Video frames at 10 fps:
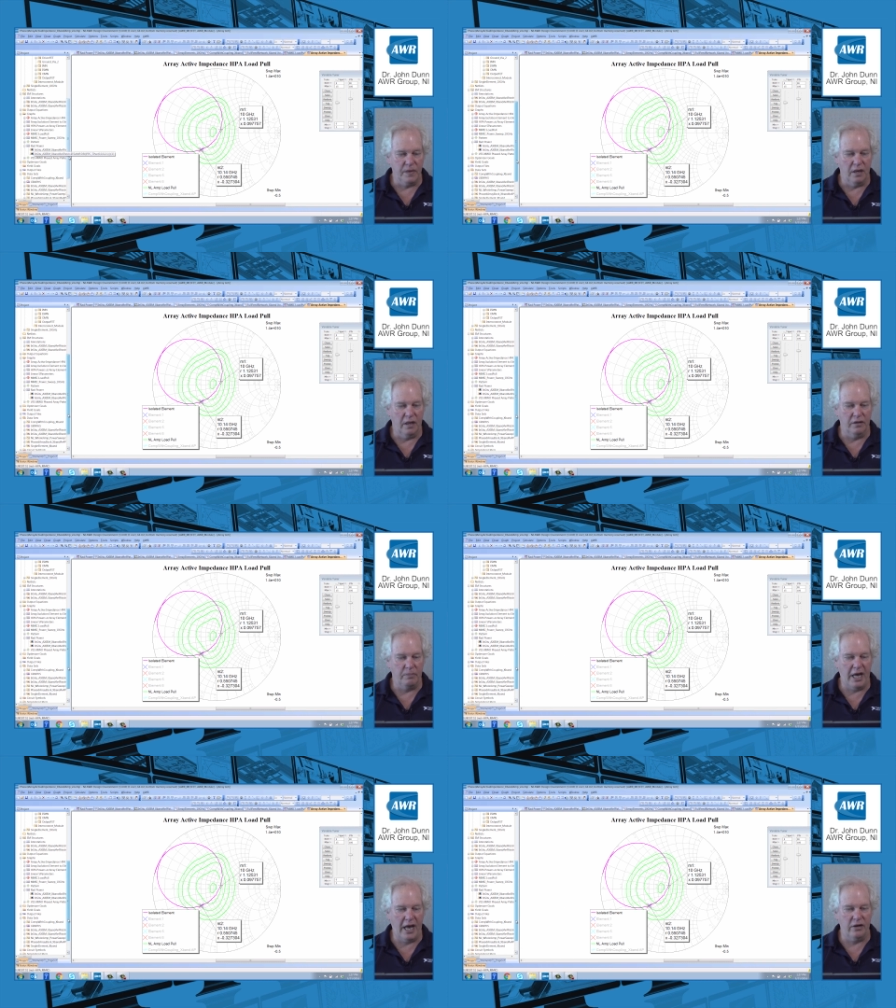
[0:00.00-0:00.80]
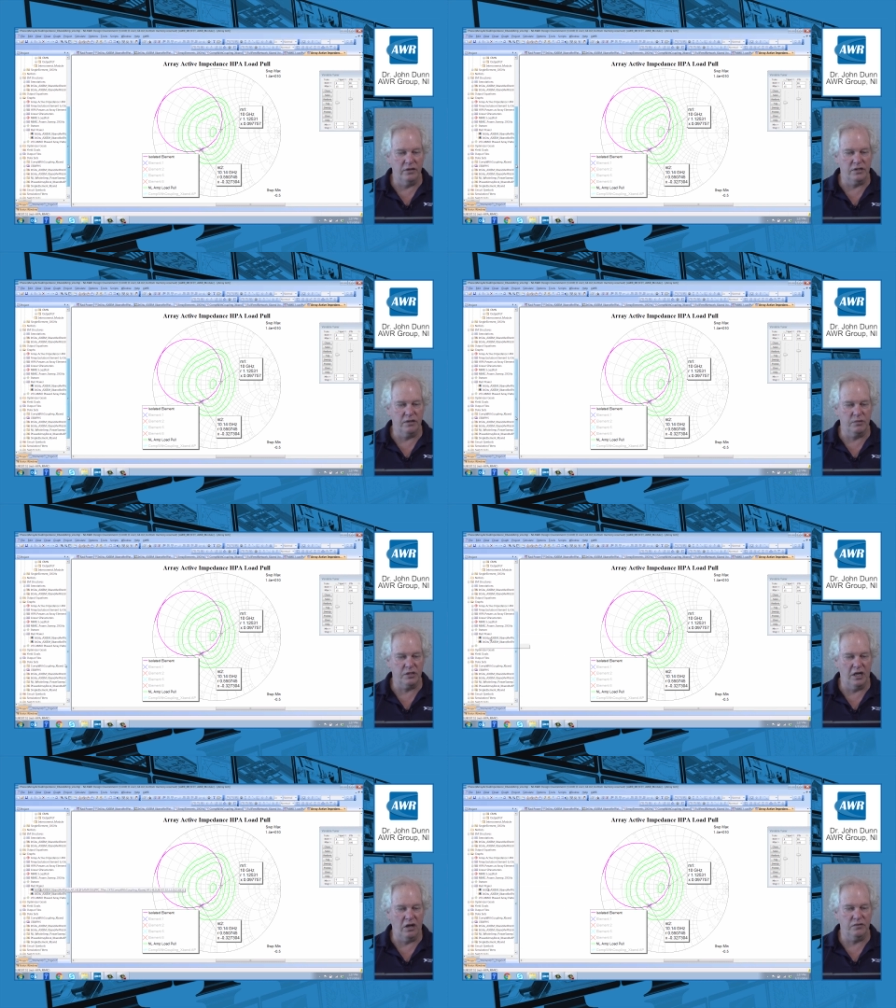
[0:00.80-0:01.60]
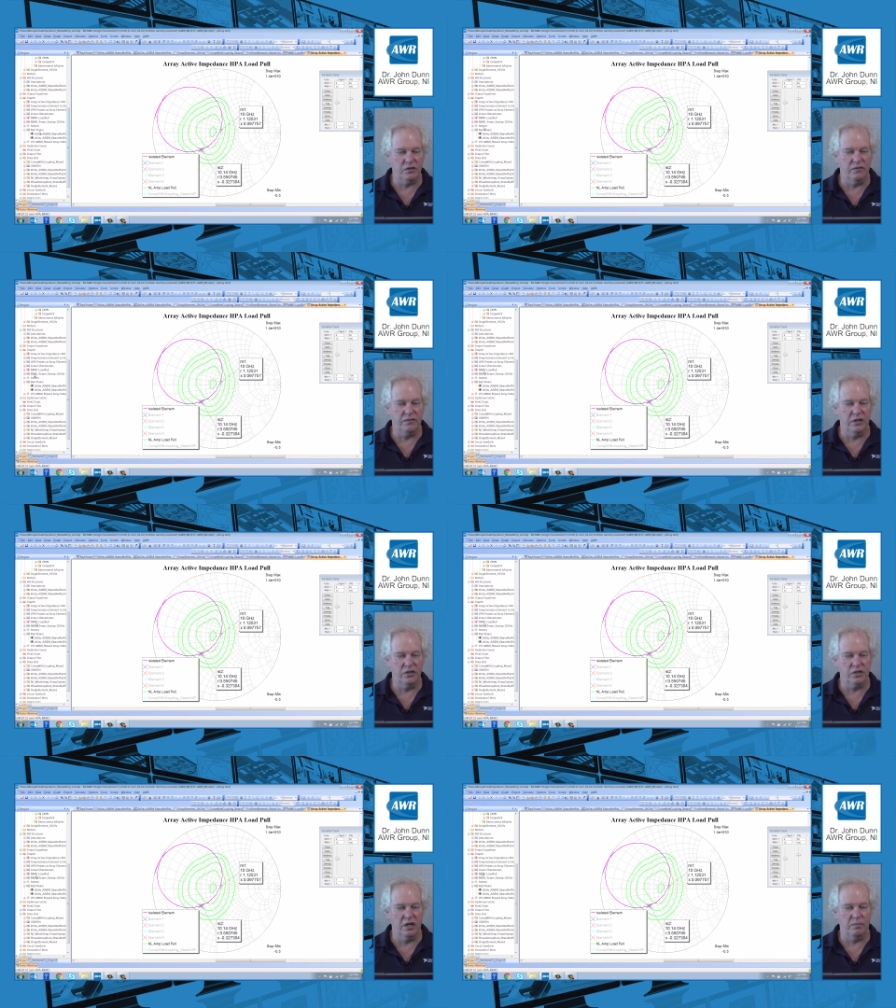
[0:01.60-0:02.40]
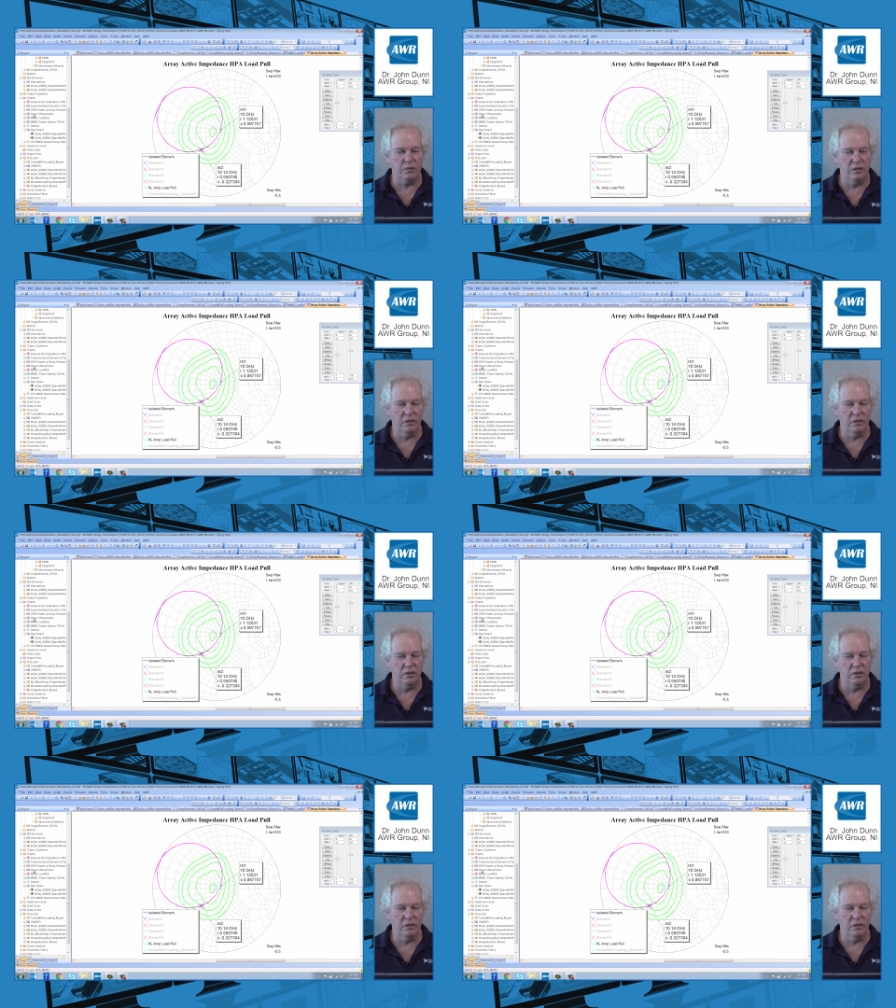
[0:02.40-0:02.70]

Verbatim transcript: Uh, the patterns themselves, to finish up,